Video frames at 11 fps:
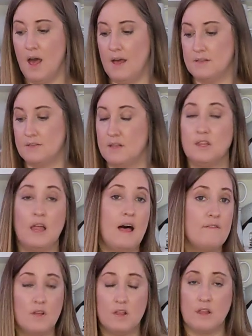Uh,
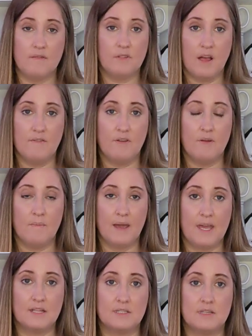love, love, love
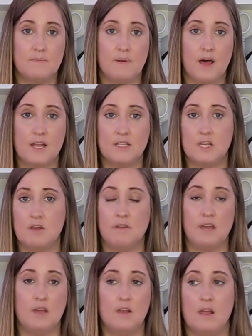my Instapot. You
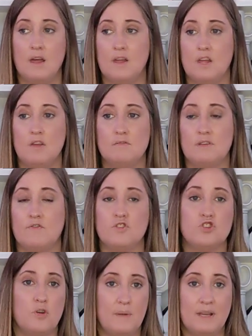can uh, use it
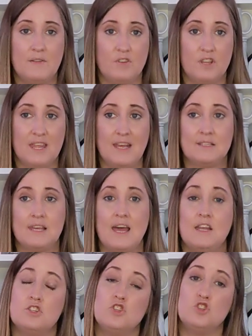for so many different things
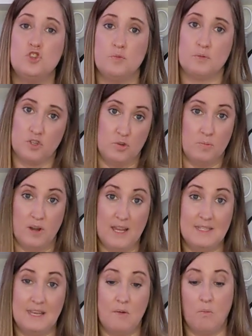and it's super, super
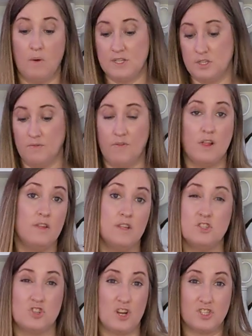easy once you follow
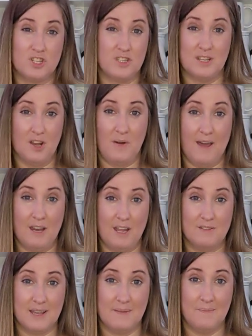the instructions and know how to
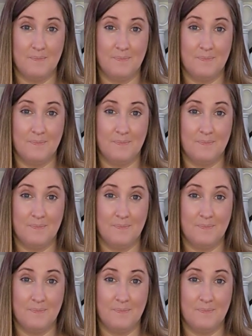use it.